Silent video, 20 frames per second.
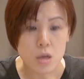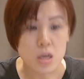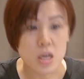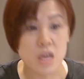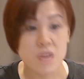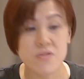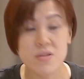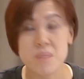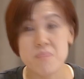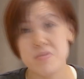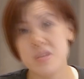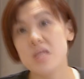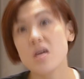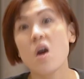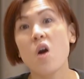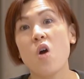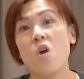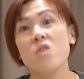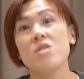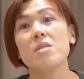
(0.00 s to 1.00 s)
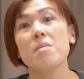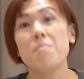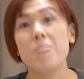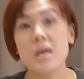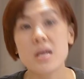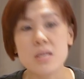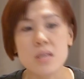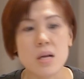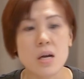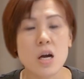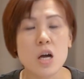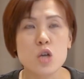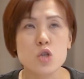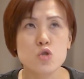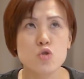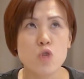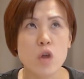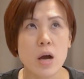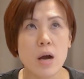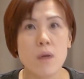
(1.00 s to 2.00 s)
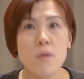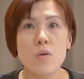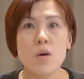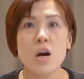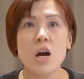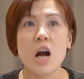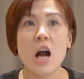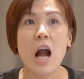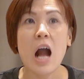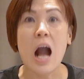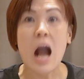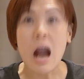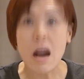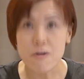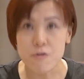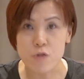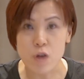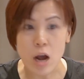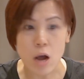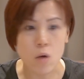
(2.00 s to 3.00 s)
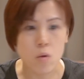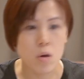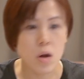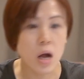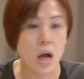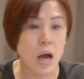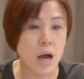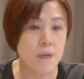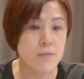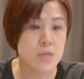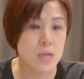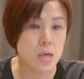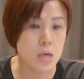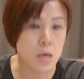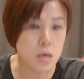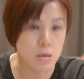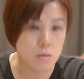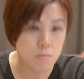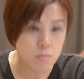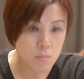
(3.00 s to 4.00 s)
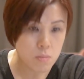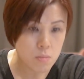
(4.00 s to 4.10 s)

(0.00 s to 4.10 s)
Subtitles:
if the beetle on the big circle travel half round, half circle,